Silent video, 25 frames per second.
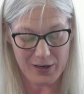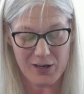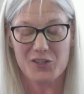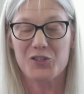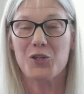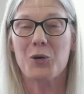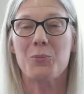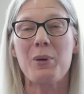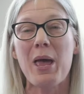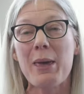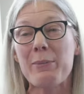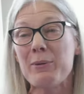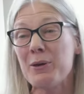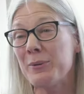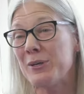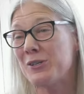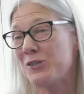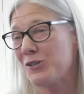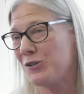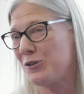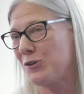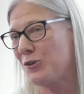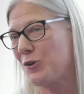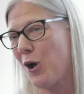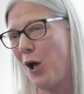So maybe we
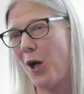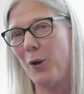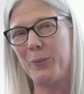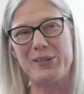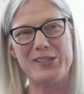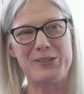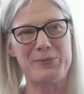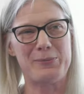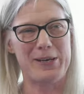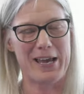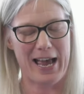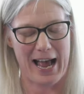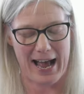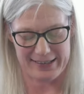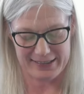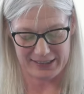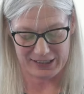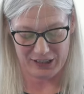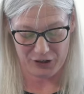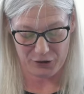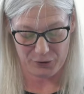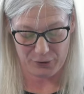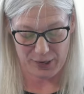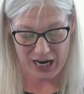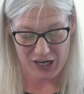shouldn't always be
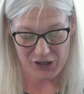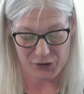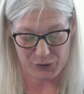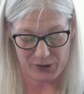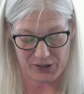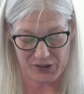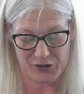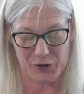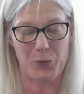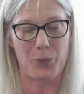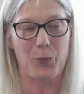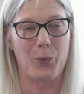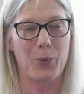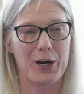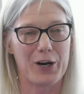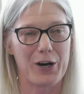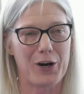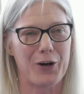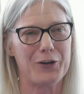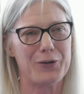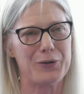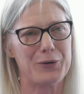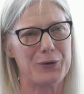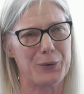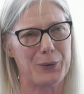asking graduates, what
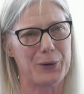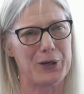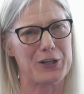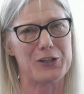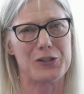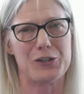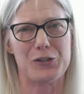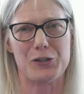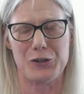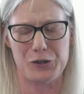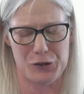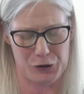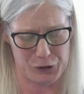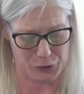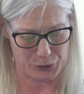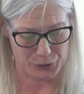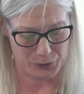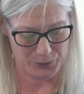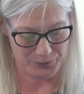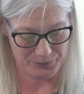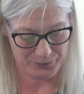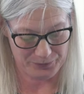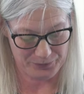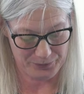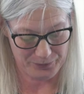are you going to do?
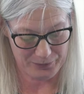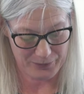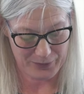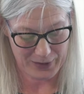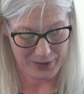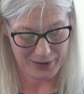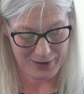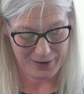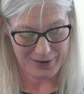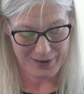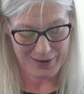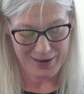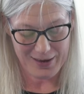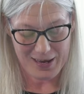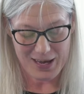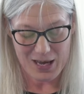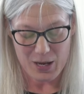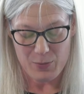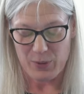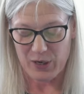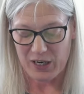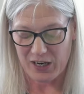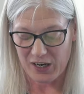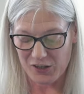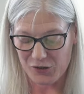
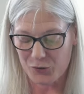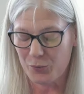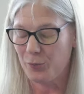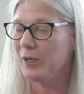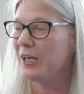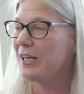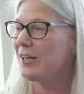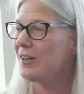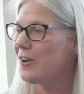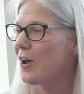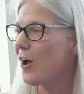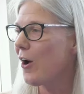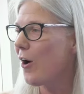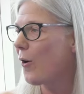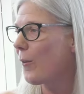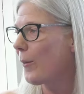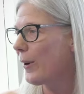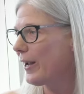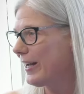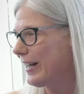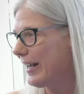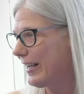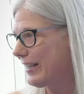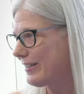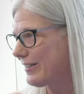Because we know
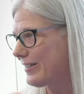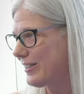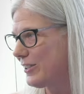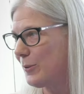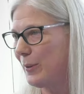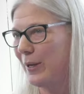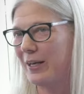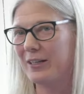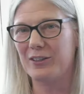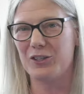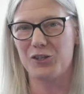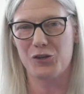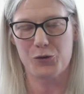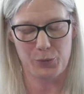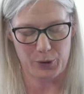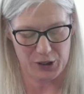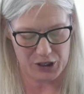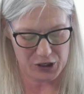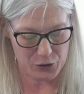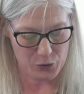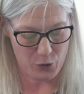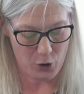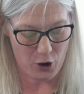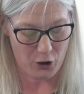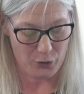in ASU English what
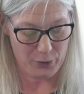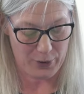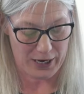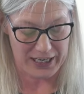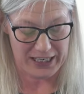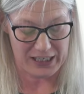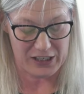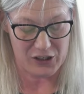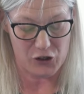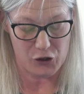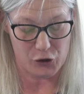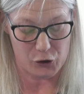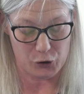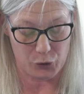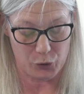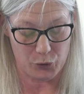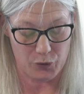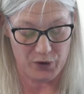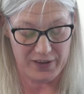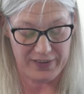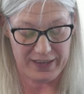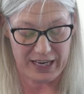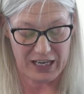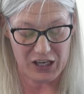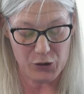you already do,
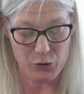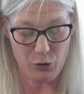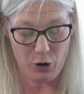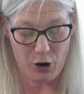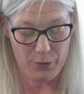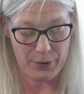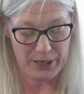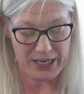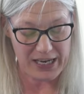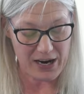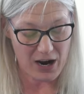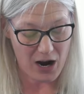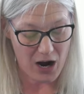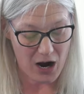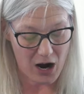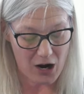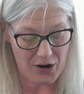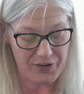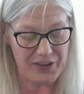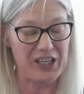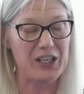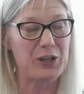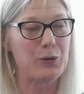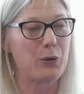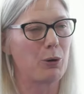that you already
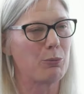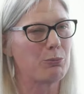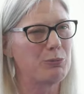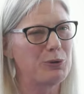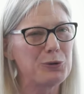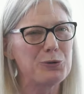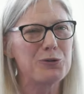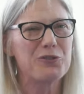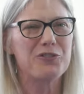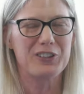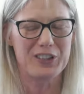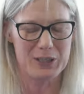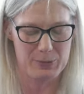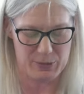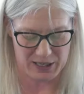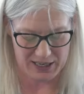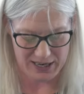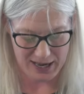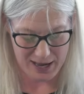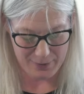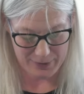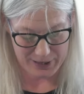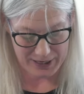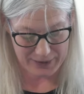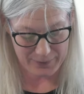are, that you are beautifully
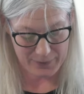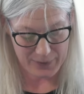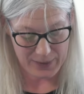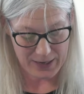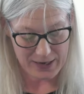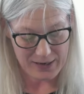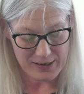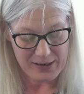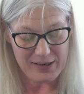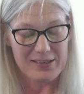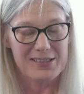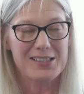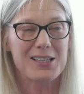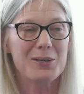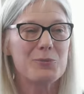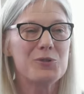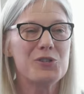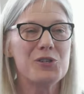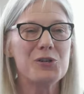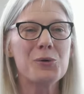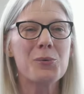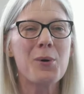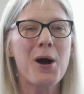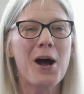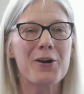becoming. Some
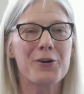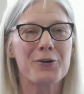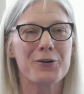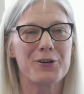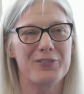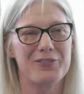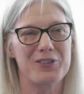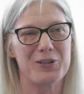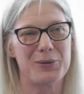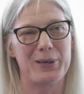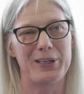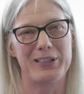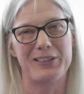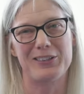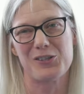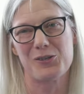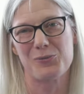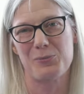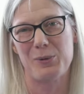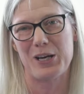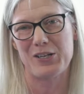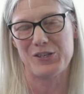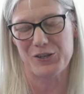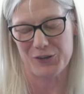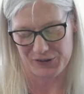200 of you English
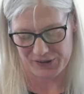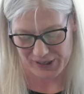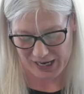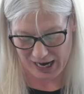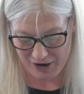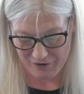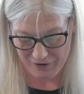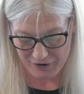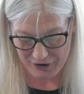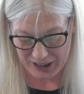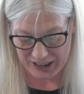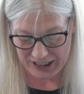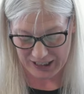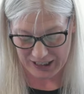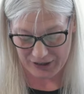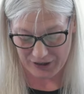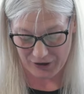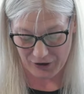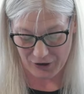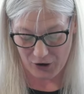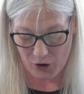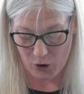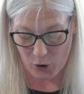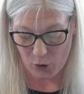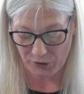majors every
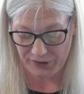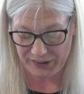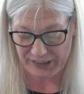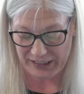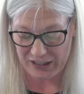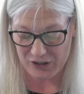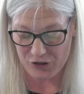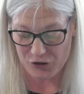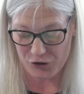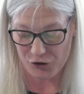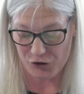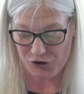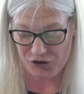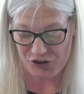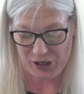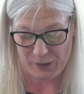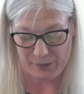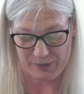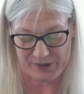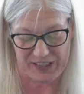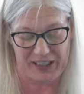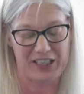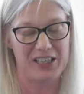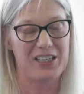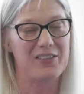year hold
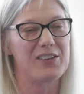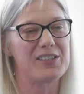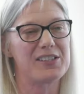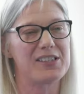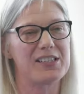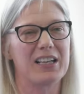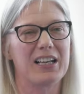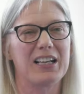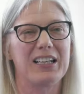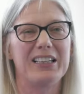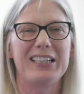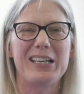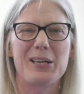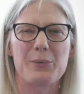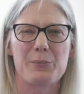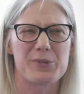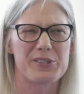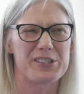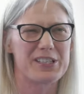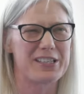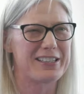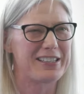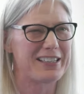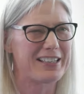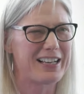internships that give us a
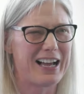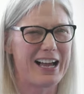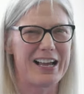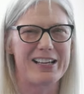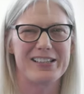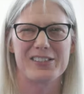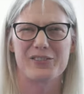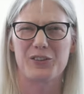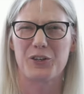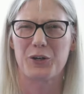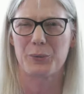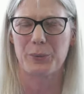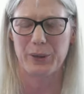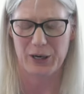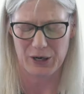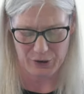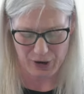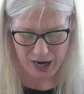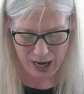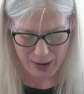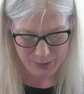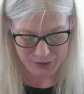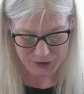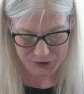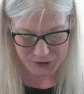glimpse into the kinds of career
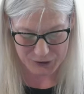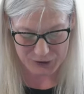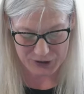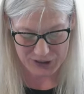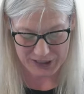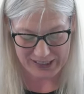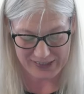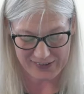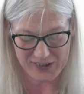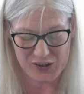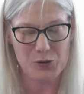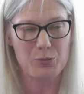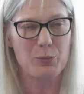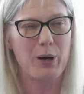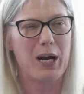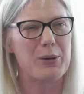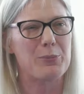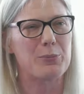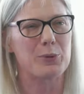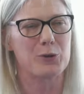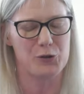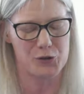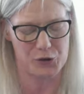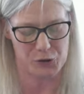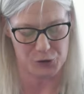opportunities you
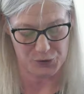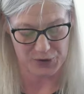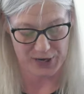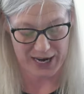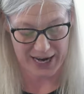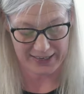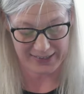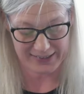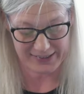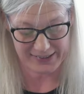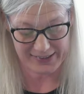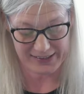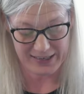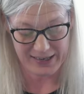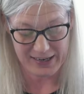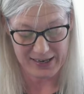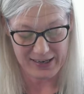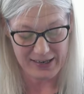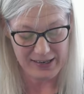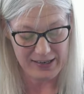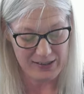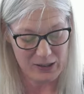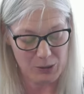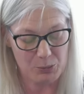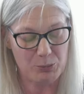might pursue next,
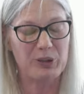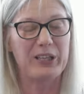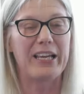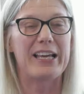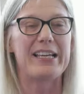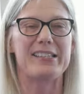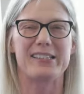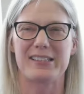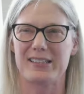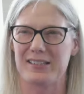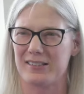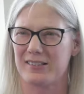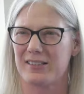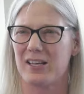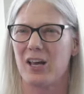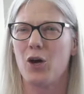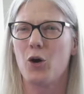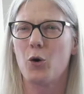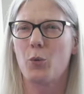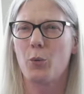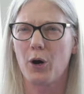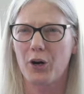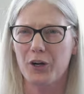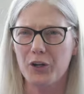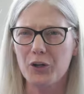the places
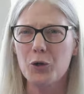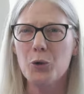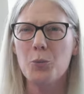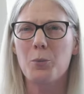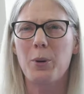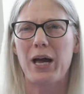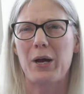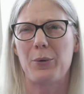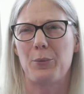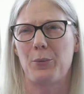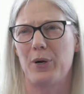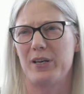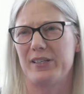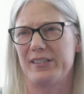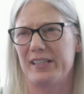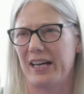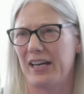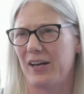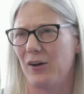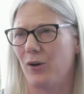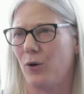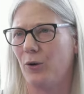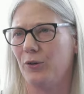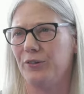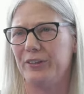where you might one
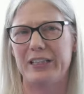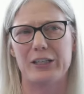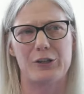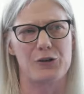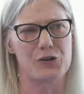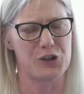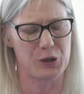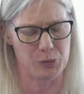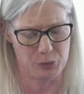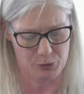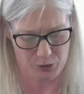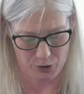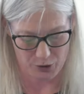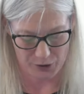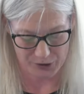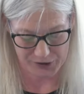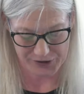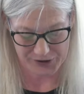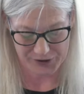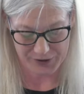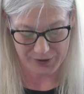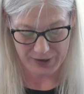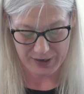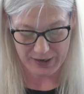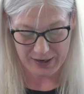day hold leadership
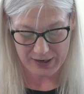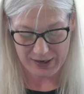roles.